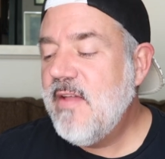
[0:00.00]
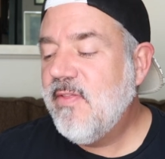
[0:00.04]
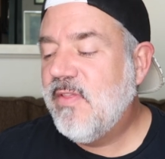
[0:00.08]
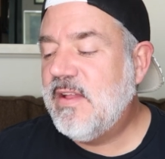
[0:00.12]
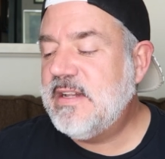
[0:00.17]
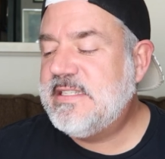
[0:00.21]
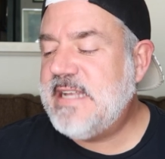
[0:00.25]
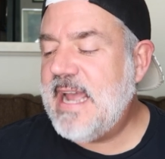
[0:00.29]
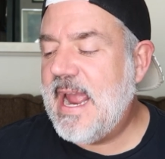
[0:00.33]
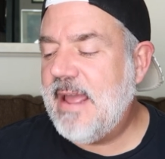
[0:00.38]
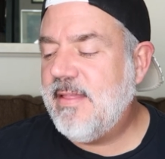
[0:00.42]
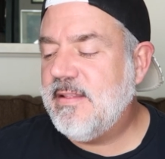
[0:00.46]

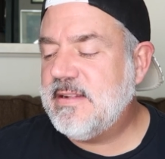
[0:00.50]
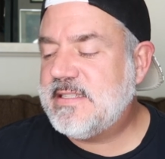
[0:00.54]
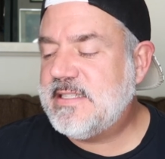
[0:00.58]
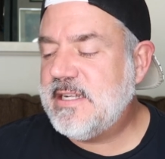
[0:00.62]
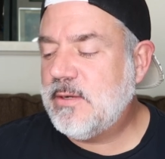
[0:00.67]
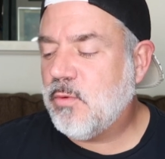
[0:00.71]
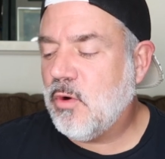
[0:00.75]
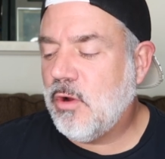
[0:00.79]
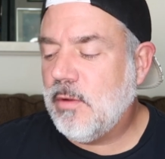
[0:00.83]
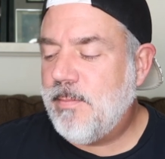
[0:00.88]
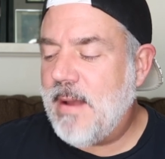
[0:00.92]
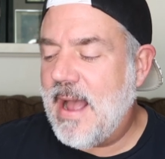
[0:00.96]
The Day the
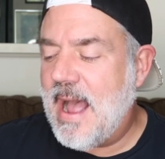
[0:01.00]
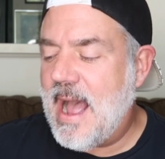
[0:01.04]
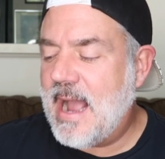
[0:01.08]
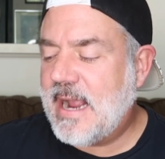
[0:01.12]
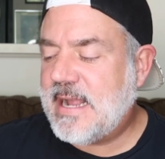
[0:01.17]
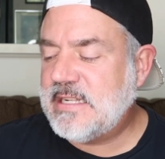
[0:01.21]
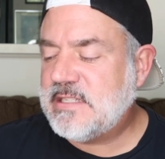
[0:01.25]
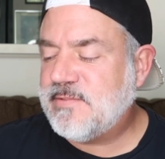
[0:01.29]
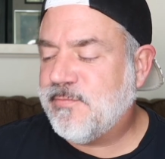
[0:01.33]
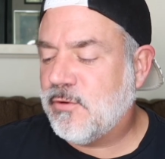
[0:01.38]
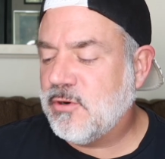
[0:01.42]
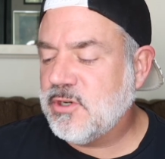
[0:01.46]
Sea Rolled
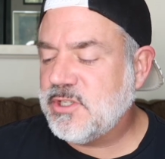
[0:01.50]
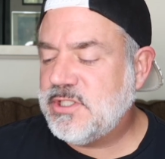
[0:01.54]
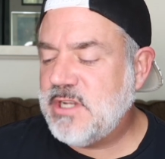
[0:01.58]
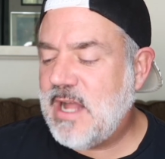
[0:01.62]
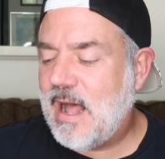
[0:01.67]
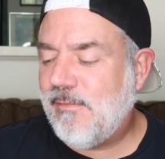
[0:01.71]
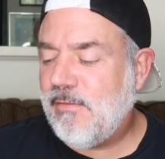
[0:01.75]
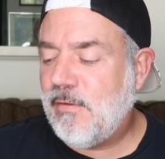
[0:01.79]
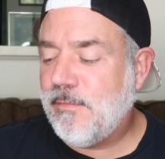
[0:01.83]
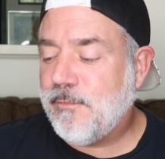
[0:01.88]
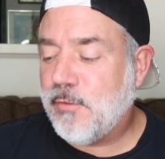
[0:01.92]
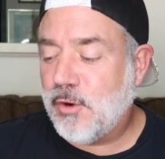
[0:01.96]
Back, his first
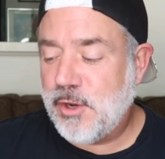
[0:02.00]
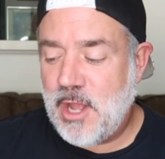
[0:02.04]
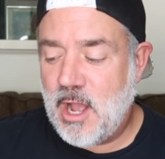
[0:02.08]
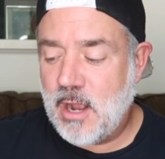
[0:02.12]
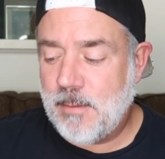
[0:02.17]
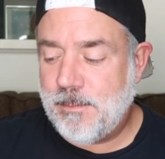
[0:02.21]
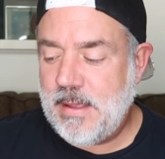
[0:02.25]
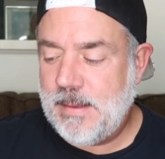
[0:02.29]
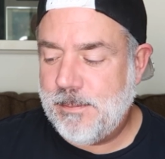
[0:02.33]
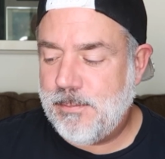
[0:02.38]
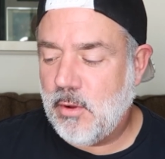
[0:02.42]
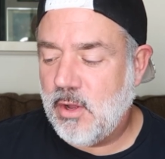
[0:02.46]
novel for
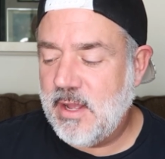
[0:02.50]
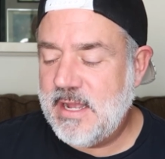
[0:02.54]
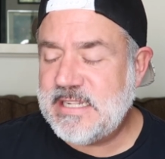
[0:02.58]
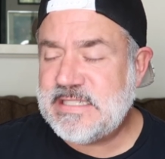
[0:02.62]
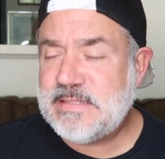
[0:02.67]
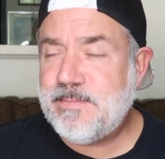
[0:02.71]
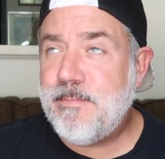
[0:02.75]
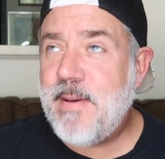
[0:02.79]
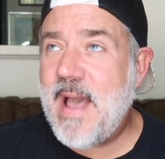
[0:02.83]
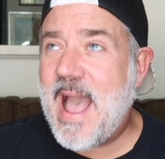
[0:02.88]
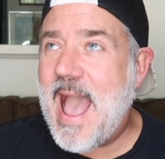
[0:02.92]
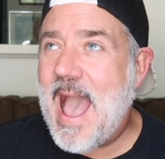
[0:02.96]
young people,
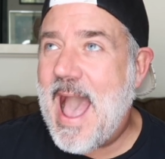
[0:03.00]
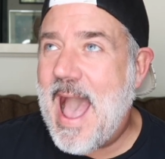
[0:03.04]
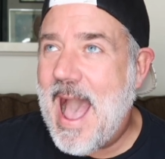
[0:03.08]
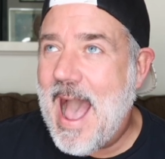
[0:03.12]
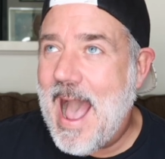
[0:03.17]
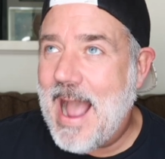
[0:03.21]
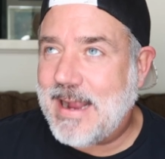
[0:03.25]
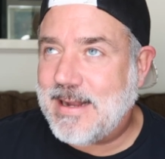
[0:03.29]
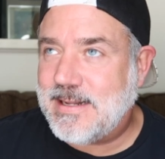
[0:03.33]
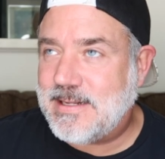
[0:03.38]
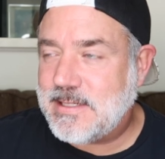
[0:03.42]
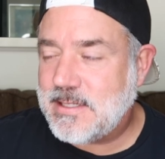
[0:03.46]
is
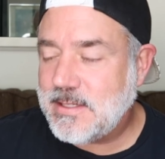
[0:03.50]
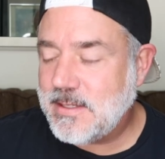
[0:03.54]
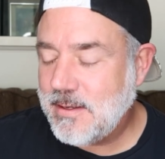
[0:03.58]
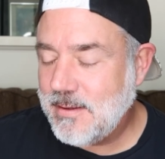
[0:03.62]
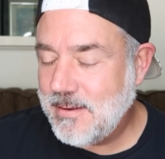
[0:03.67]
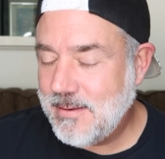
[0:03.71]
packed.